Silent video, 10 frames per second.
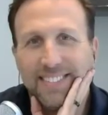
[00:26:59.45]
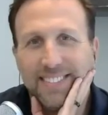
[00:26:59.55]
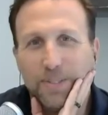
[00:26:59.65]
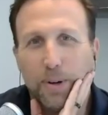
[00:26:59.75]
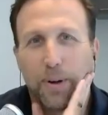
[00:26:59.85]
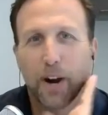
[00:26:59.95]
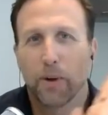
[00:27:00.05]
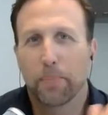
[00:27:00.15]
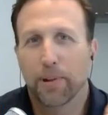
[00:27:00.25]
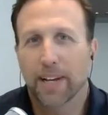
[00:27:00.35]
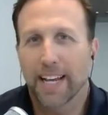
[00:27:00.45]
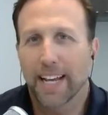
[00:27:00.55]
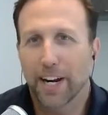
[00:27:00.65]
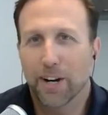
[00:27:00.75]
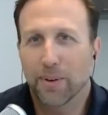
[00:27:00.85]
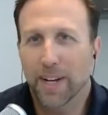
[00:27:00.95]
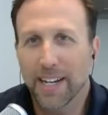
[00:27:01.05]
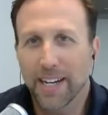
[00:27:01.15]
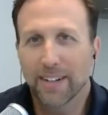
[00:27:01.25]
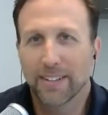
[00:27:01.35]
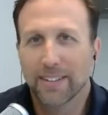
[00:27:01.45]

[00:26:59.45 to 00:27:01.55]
Aren't we plugging Aaron right now?